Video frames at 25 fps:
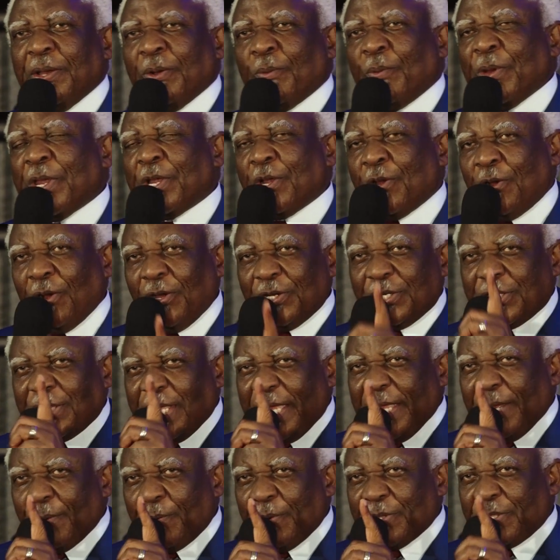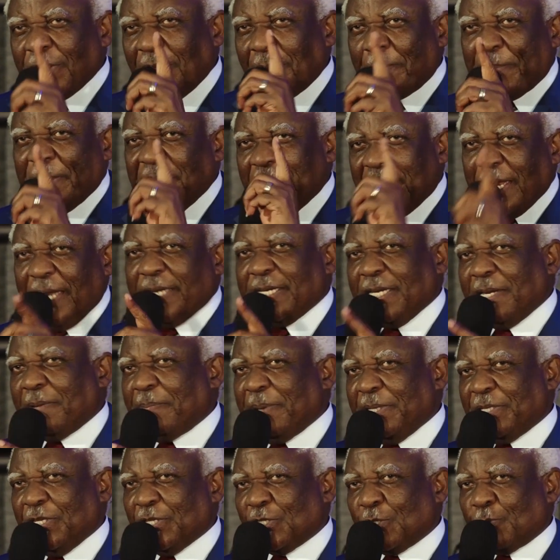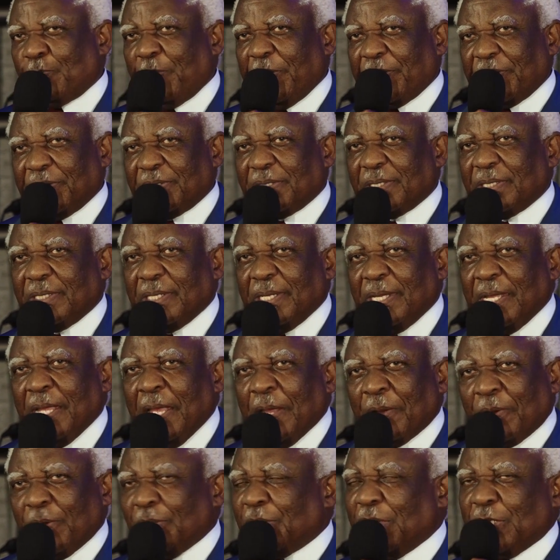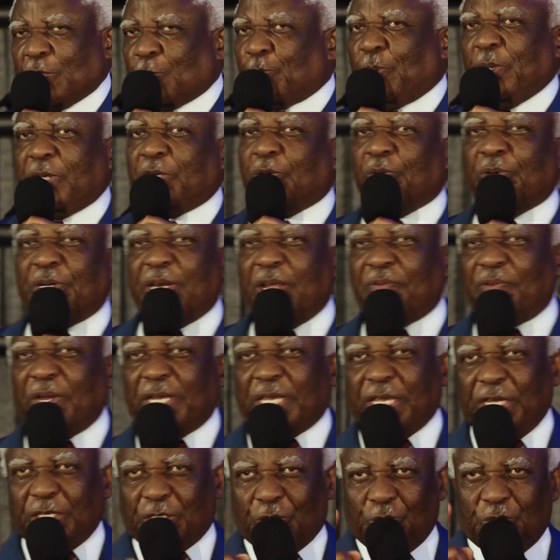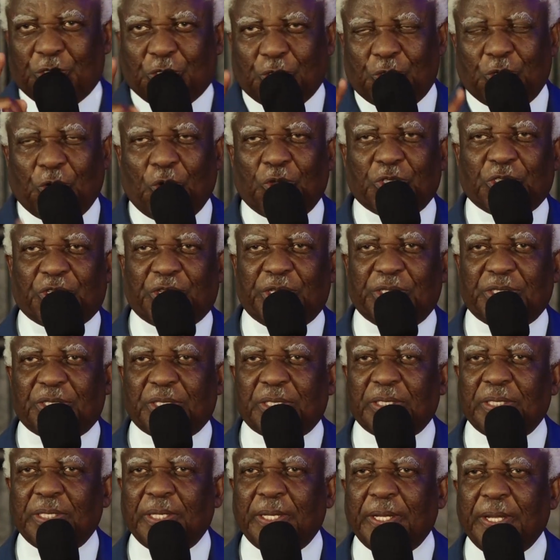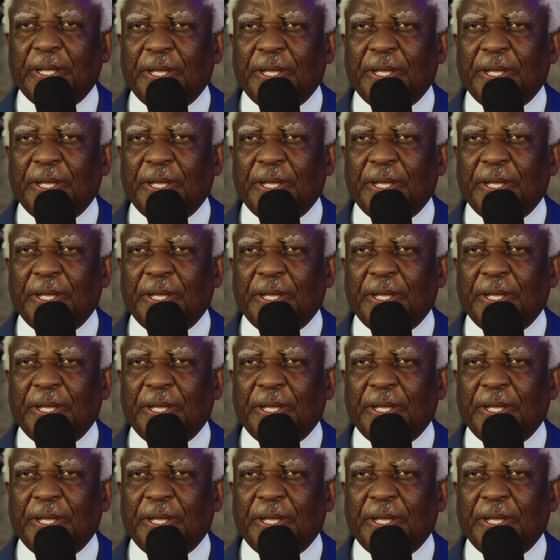we got there without being guided by the Spirit. Because the Spirit will never get you into nonsense.